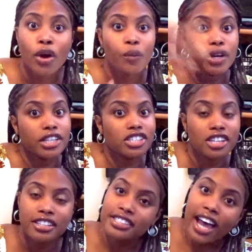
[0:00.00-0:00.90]

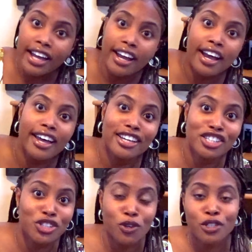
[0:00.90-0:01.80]
which, ta-da,
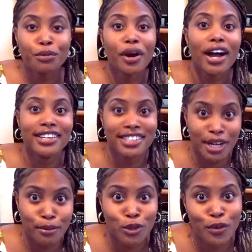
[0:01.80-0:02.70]
it's no surprise
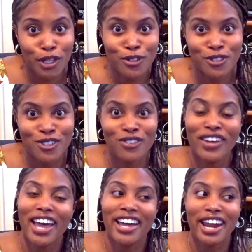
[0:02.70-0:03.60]
that I'm doing YouTube
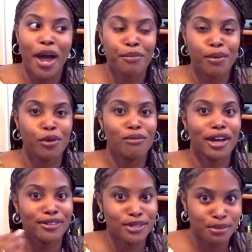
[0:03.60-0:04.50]
and I promote
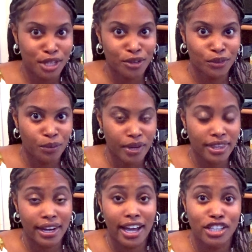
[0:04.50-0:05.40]
my YouTube channel the way
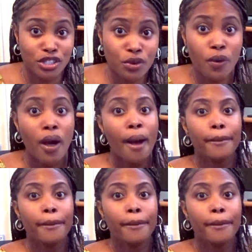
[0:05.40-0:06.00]
that I do,